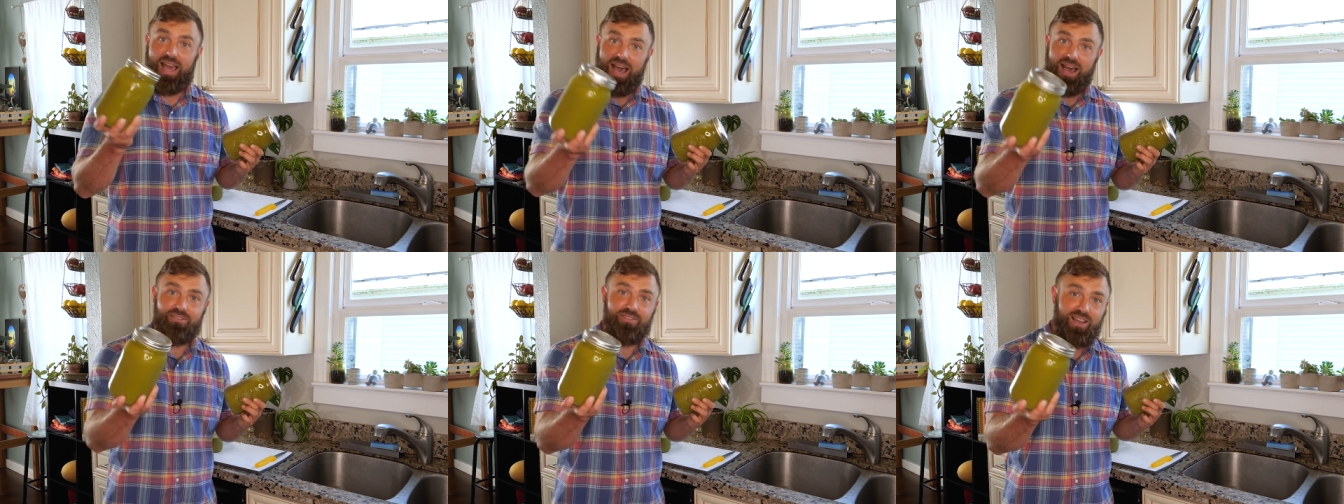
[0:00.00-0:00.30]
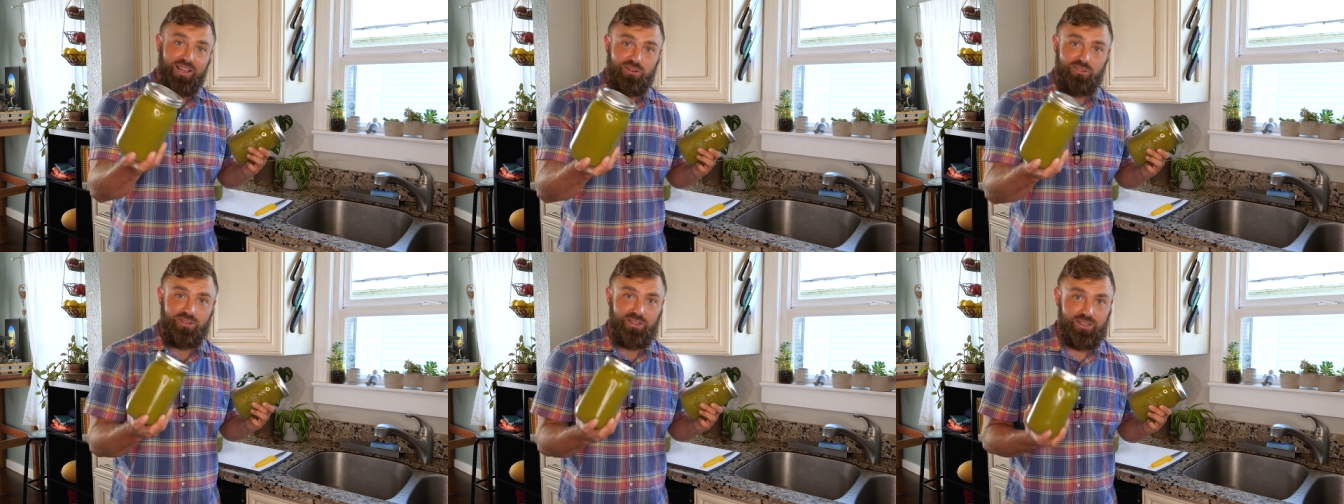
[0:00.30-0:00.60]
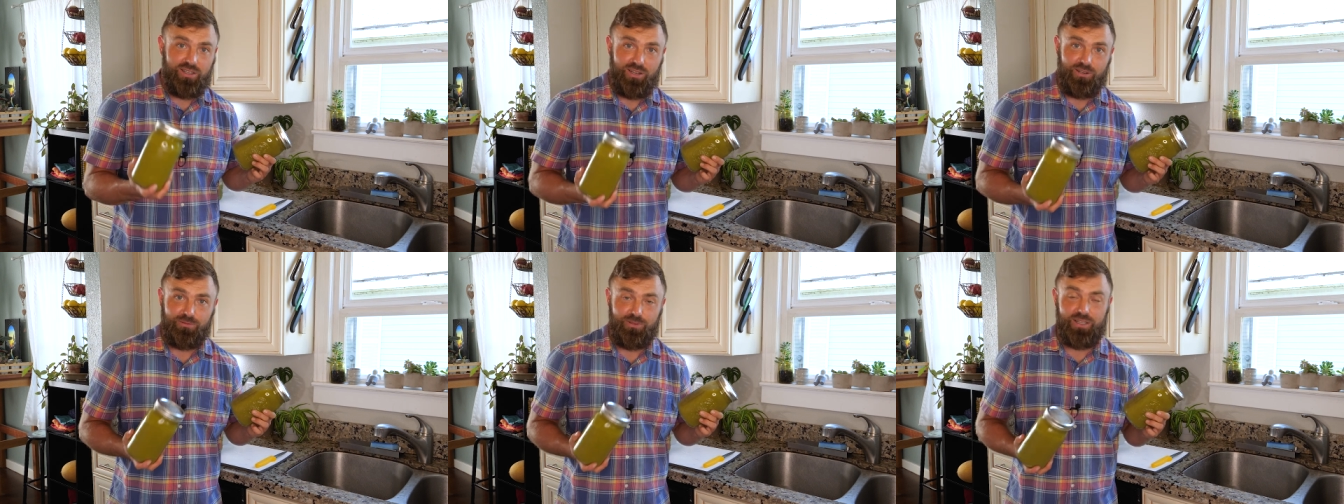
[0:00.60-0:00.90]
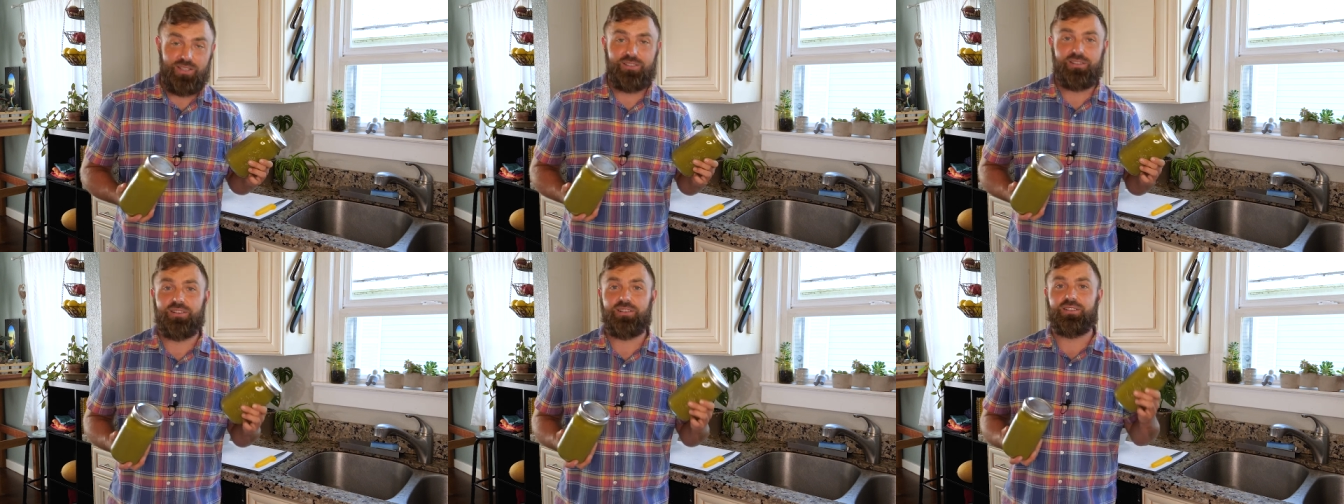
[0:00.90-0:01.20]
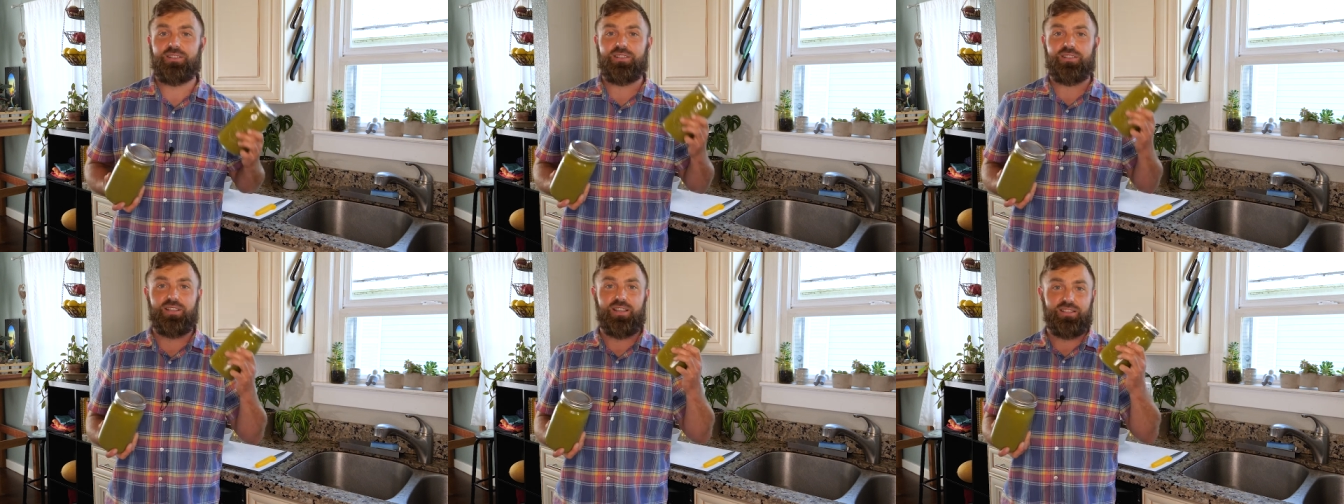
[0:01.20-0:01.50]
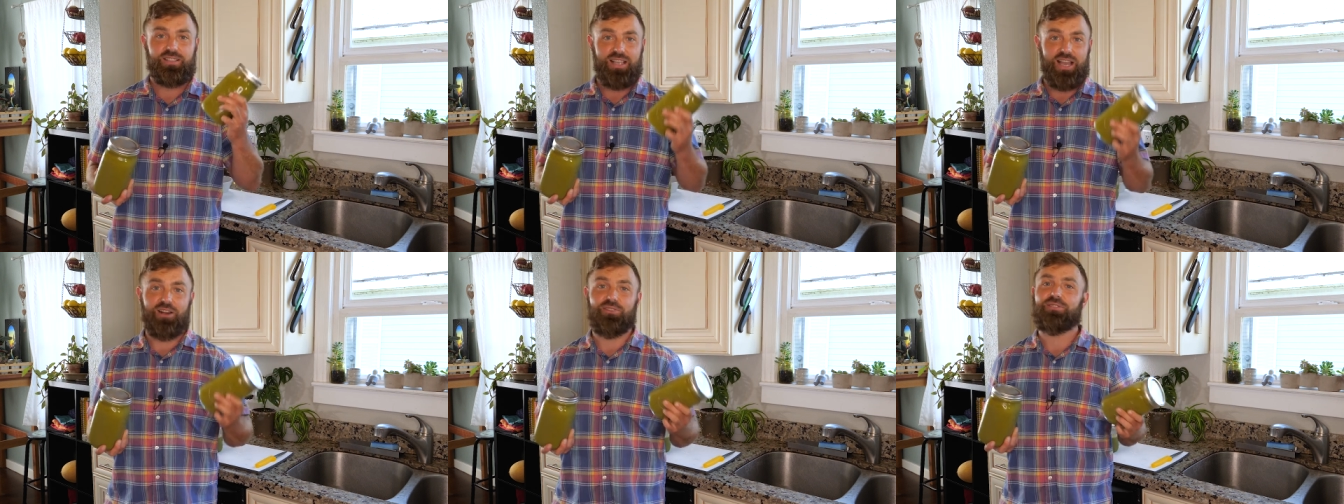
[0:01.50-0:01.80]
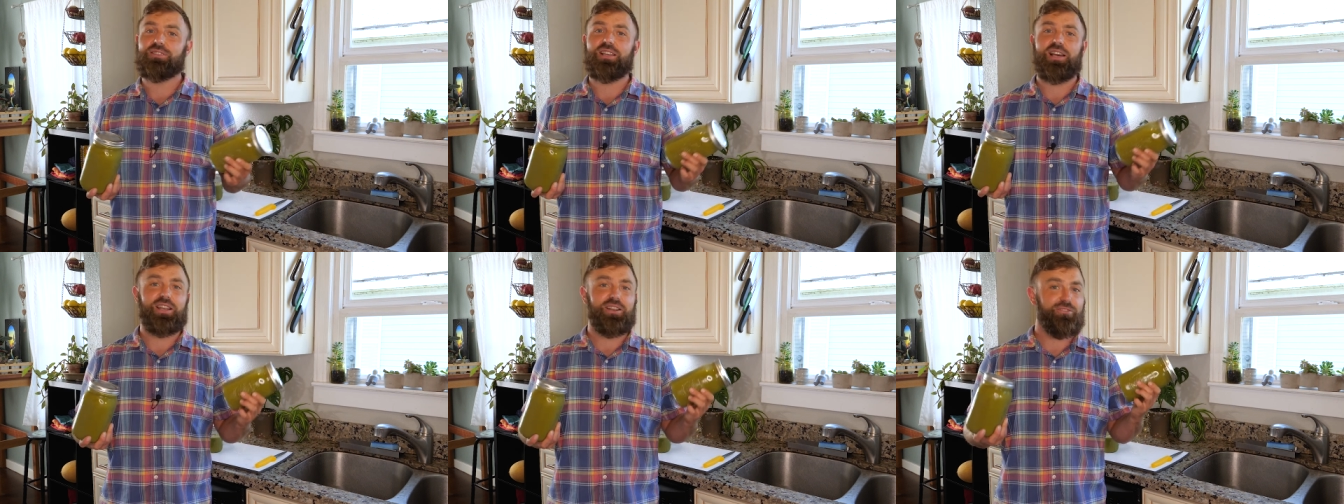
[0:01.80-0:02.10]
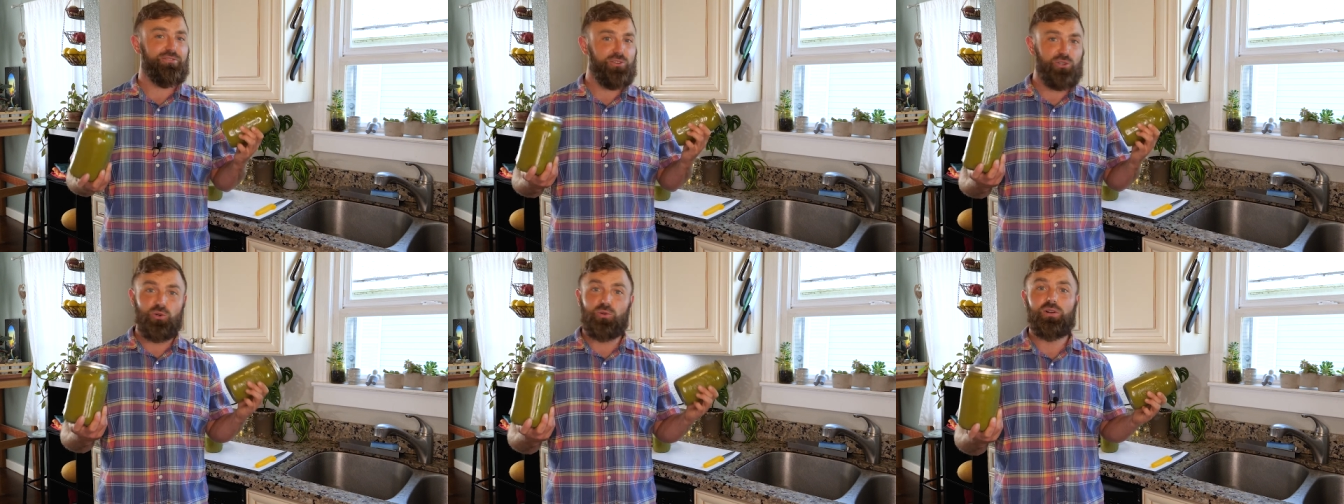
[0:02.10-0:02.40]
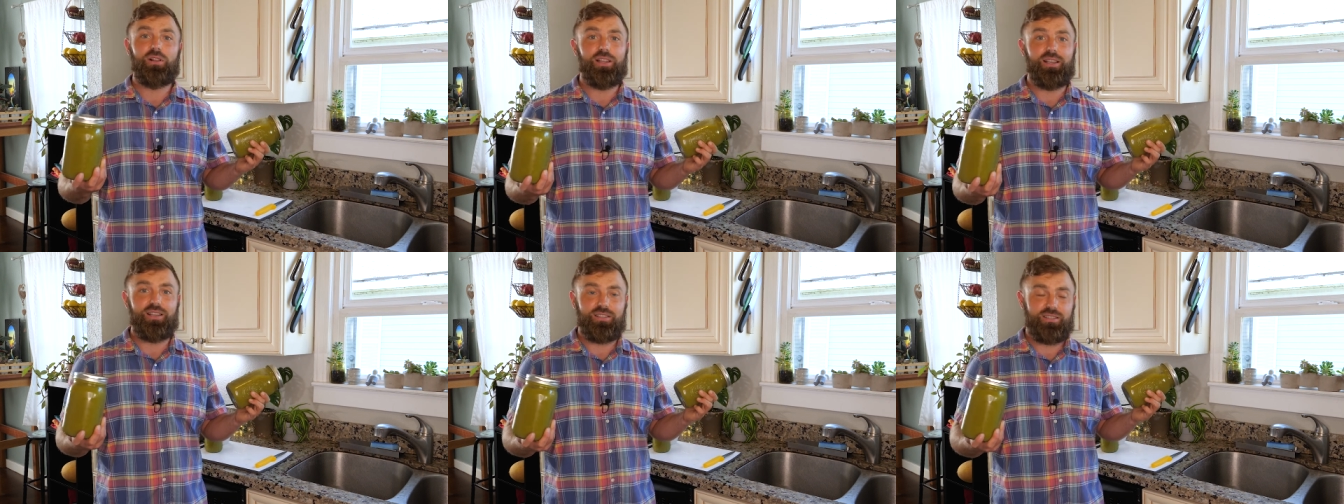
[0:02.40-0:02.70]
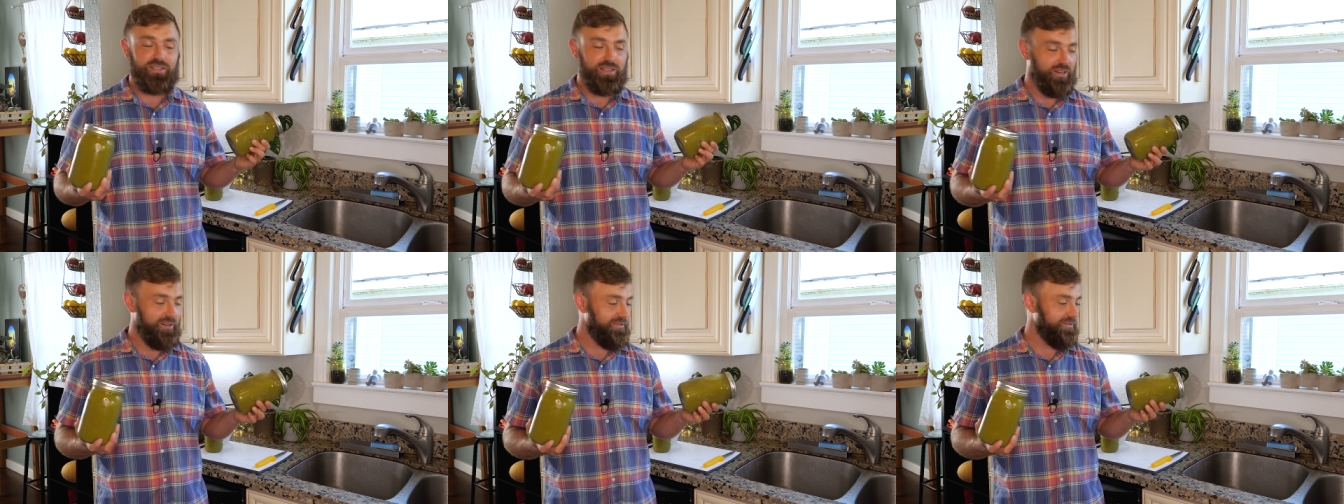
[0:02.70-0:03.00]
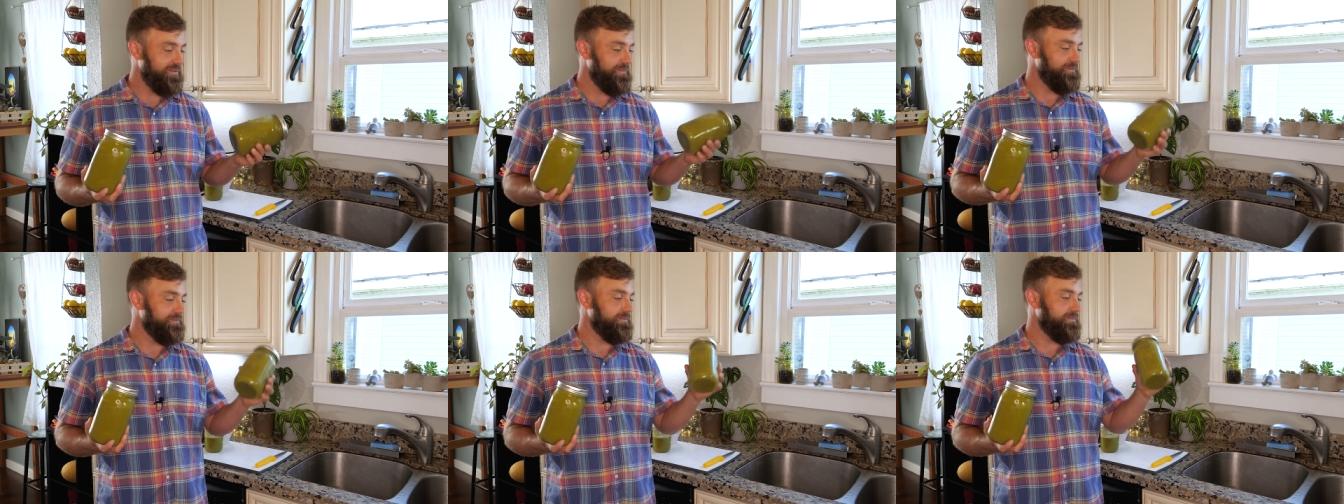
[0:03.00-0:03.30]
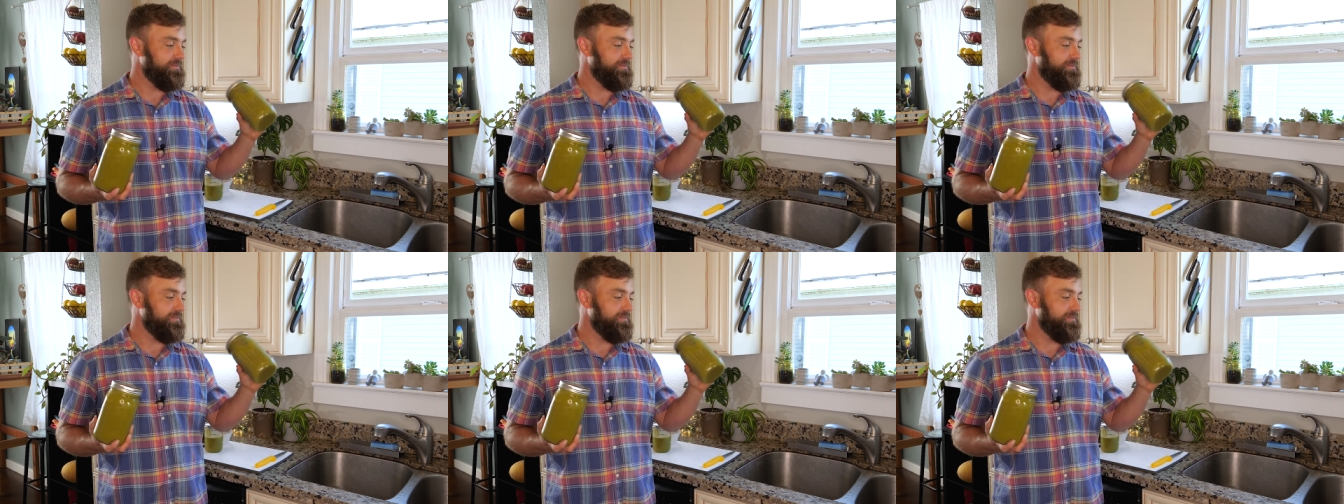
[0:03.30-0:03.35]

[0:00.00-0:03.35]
have actually done research that's outside of Googling stuff,